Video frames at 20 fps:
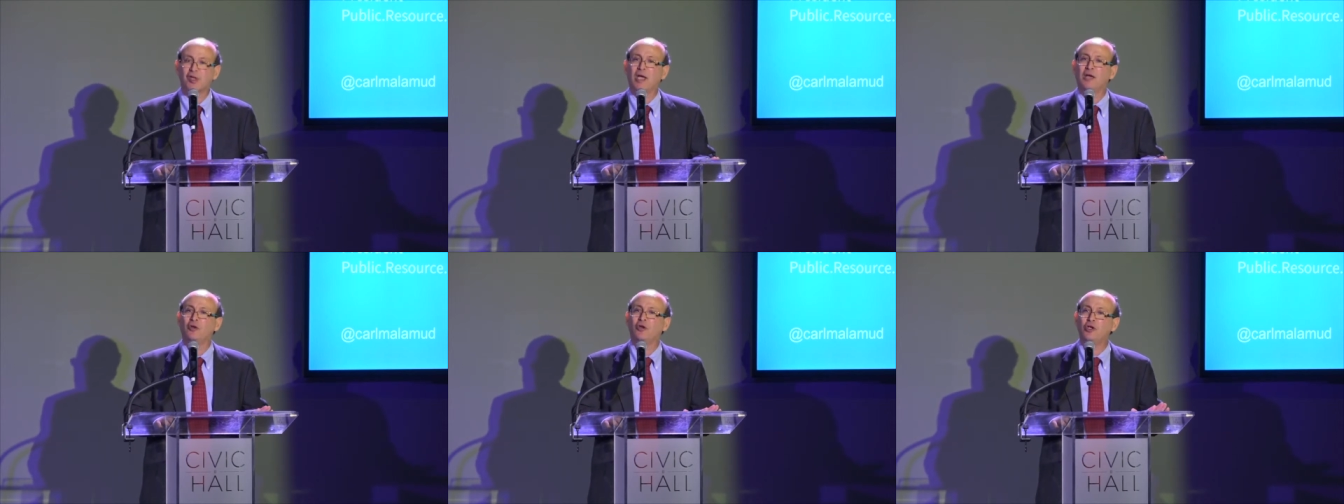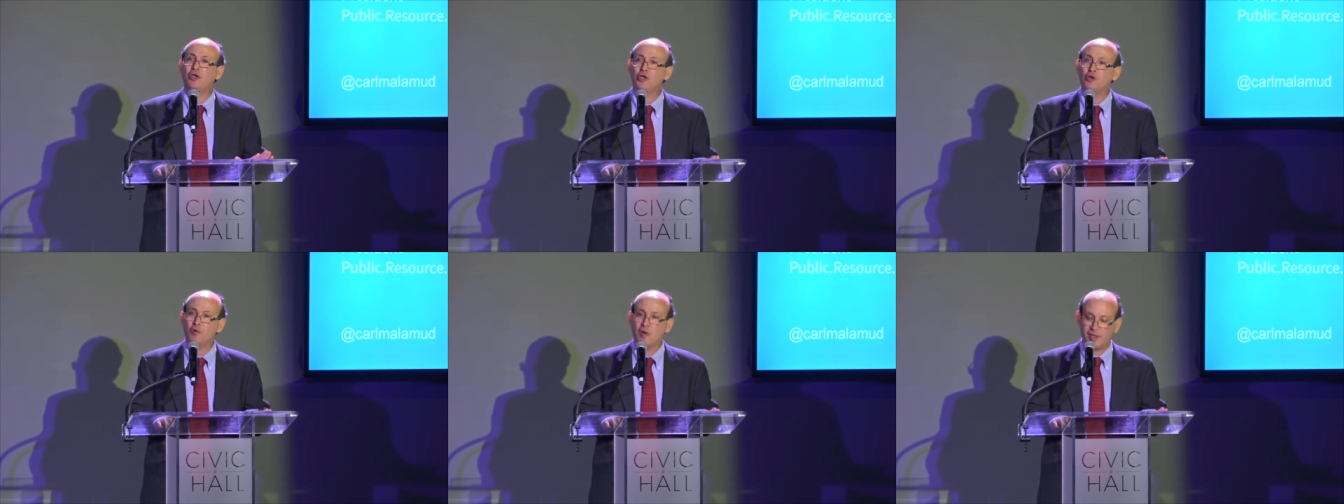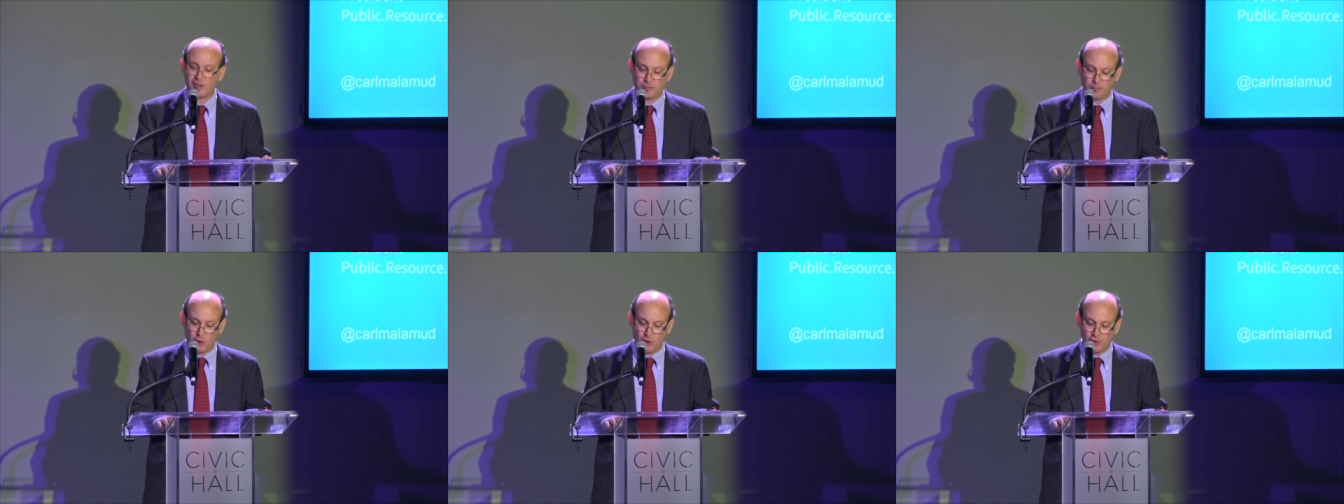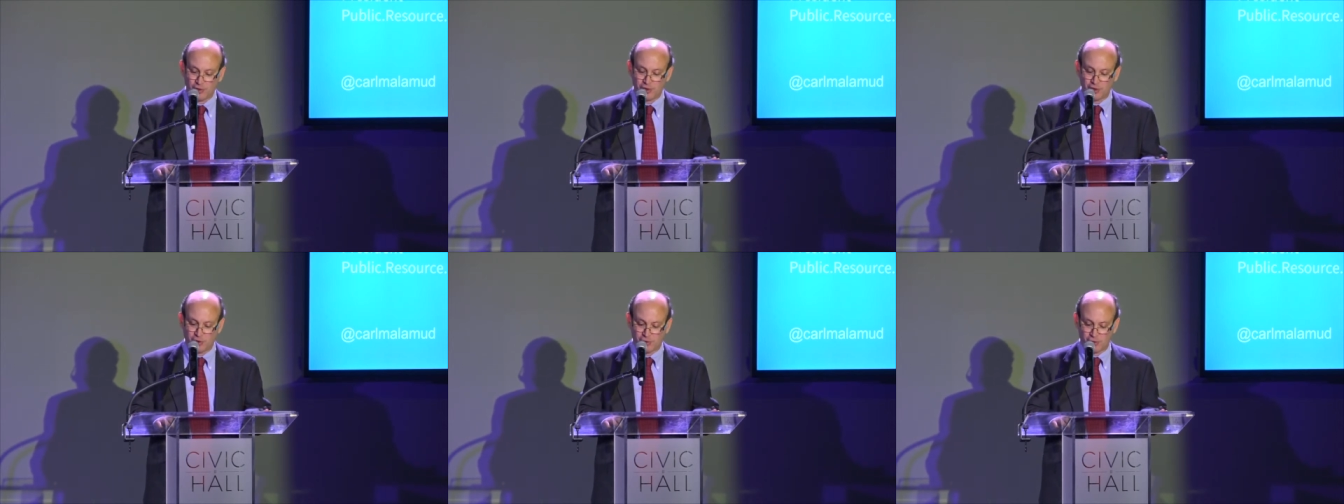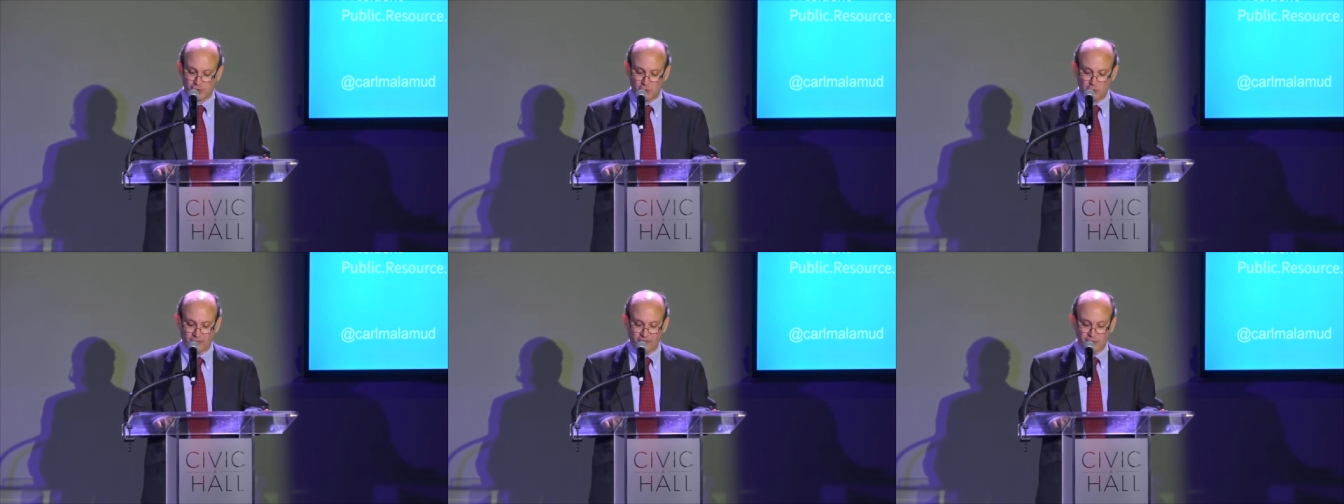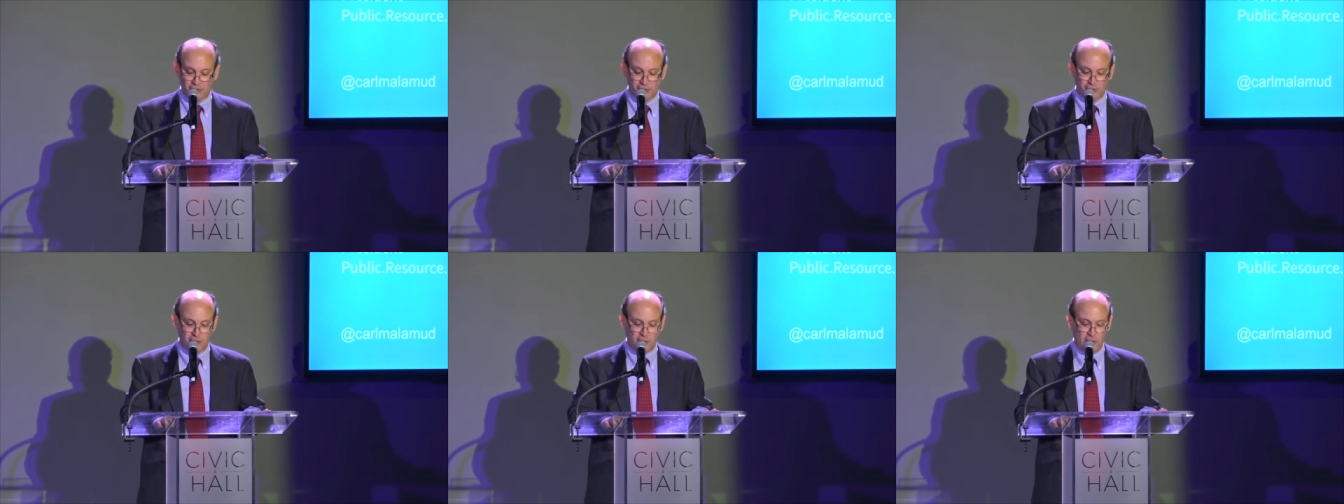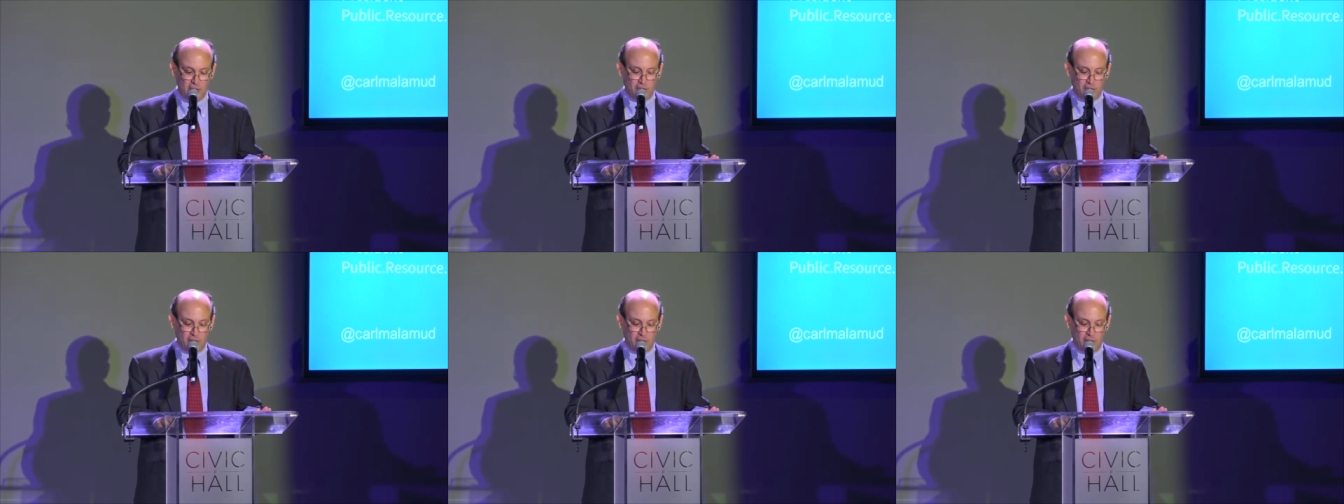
and the US Postal Service